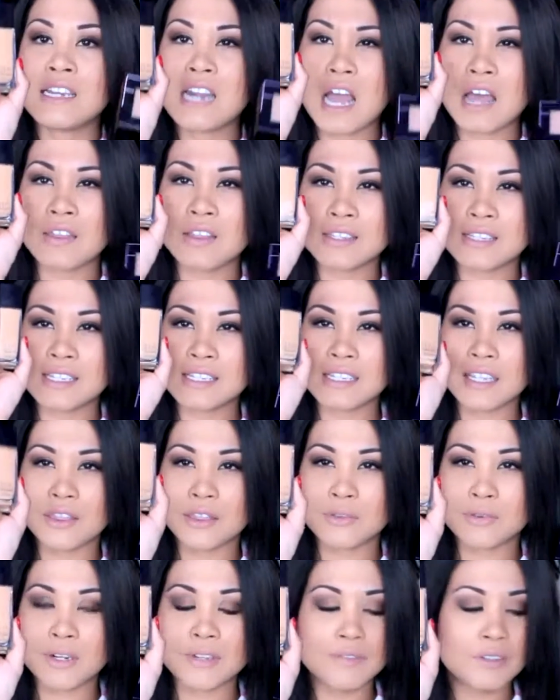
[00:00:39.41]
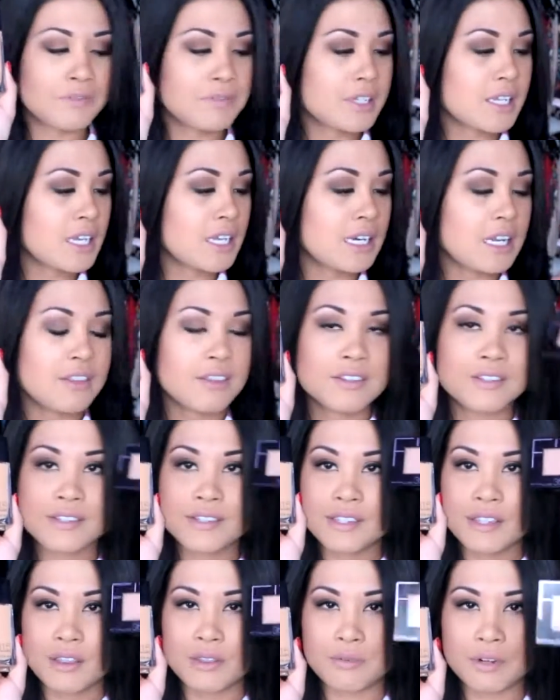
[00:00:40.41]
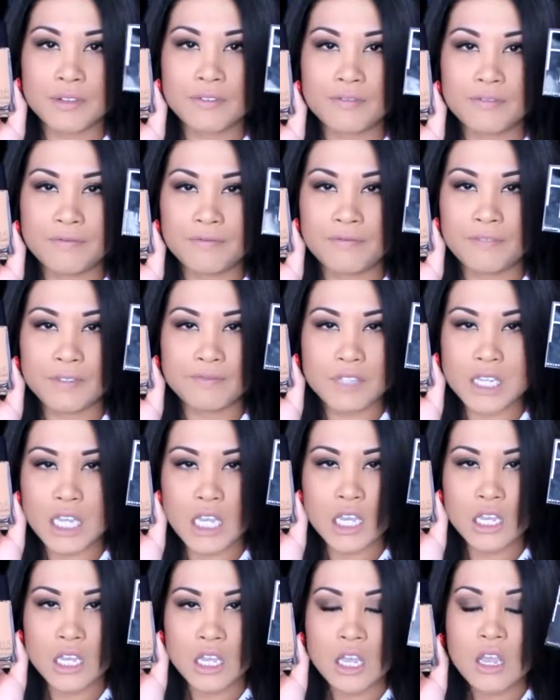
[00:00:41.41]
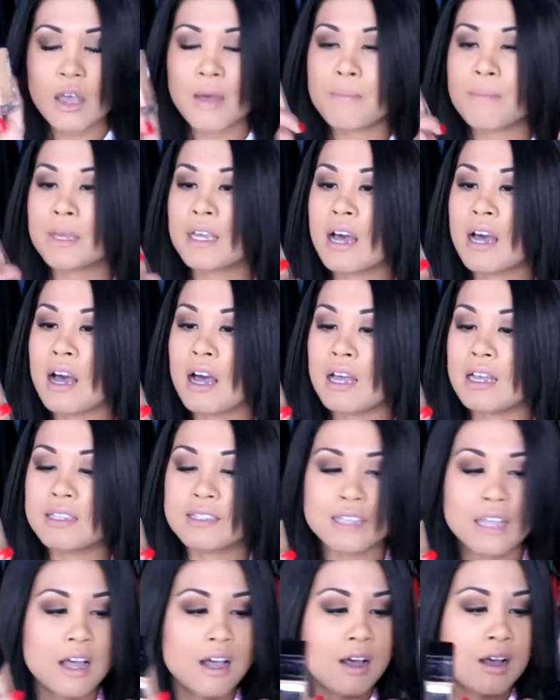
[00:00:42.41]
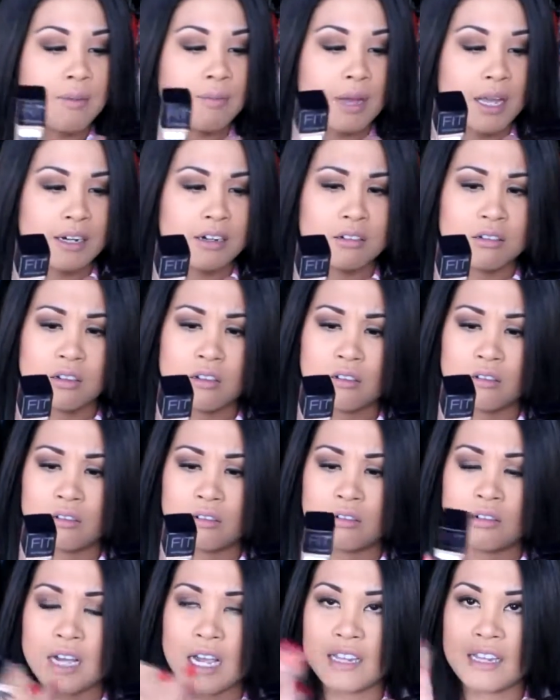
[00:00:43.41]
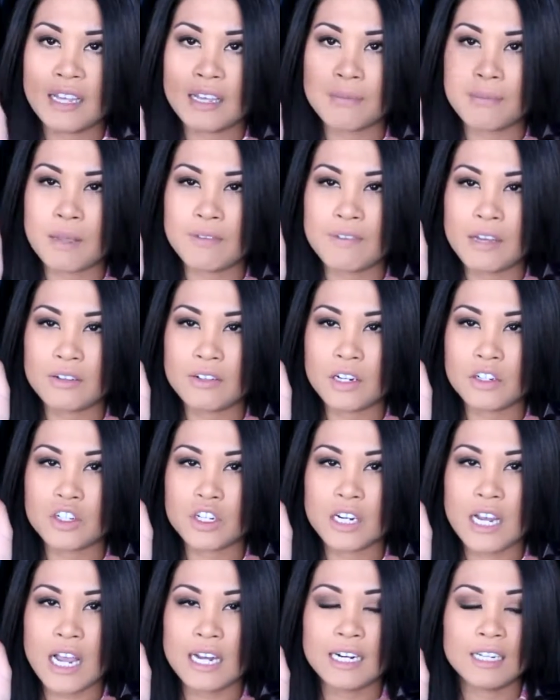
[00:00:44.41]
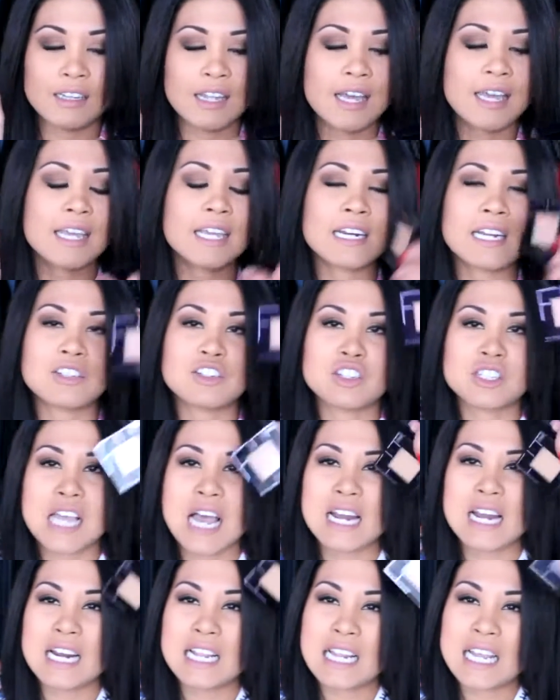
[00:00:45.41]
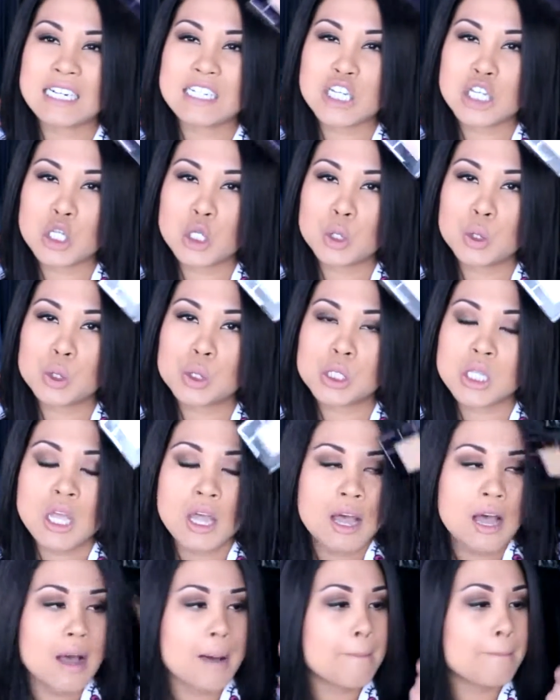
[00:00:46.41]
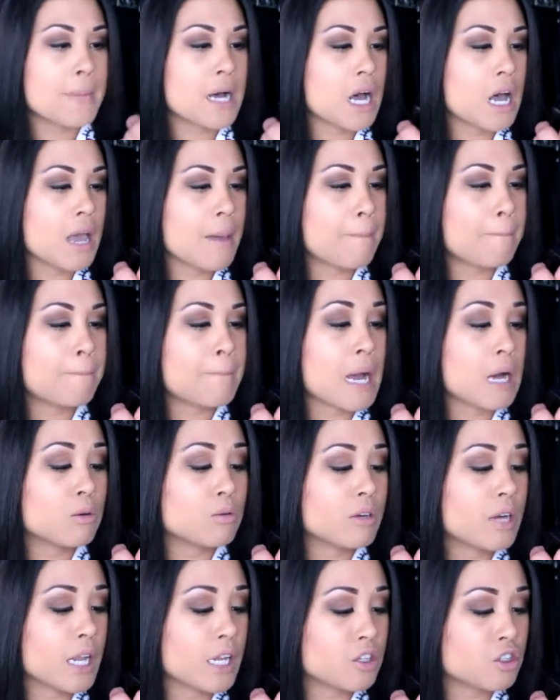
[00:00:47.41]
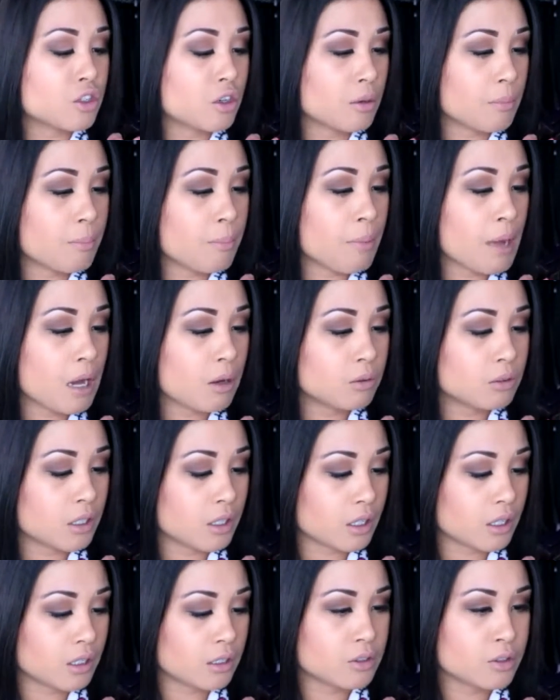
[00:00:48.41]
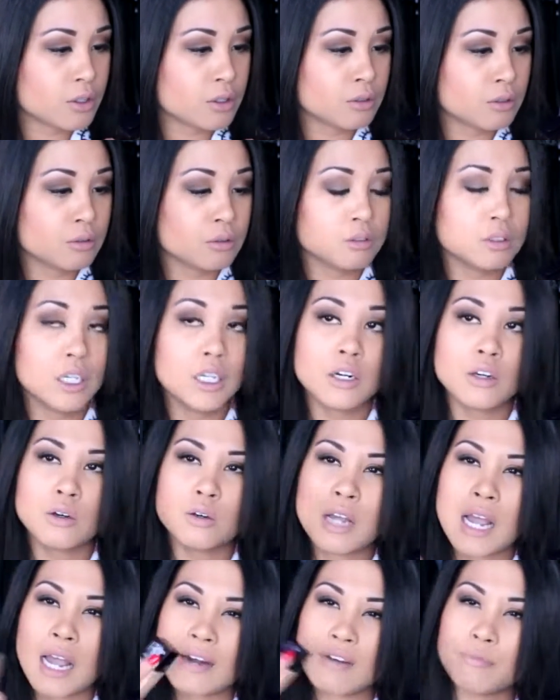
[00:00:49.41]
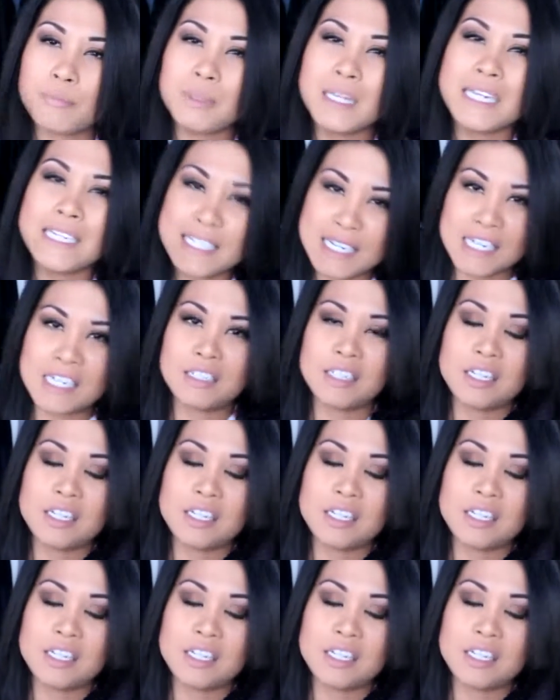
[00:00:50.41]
Now this is in 315 and this is in 350 because I don't know. I like my foundation kind of light, and I just kind of like to use my foundation powder to, you know, kind of blend it a